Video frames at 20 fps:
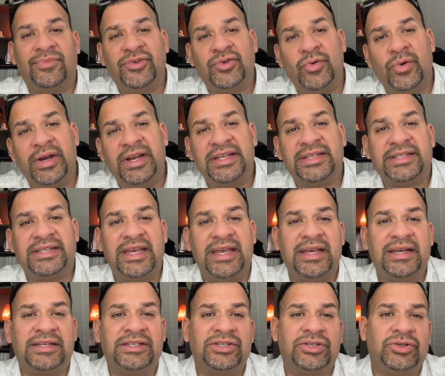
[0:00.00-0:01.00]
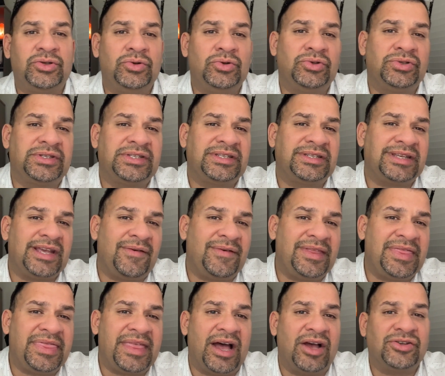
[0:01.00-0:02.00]
26 to
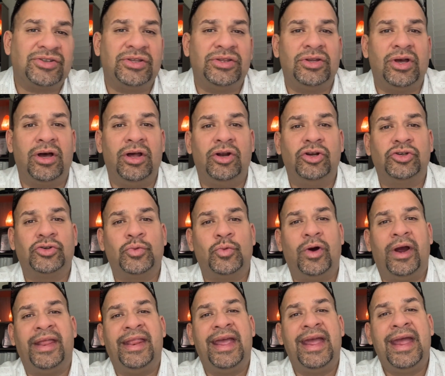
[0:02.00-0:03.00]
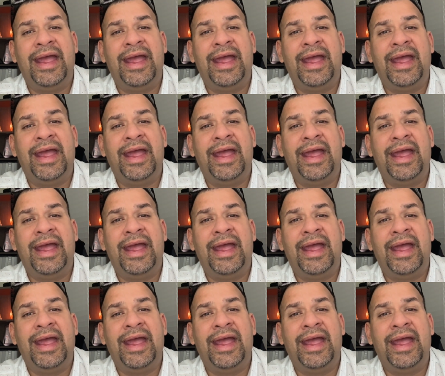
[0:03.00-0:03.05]
$7000 what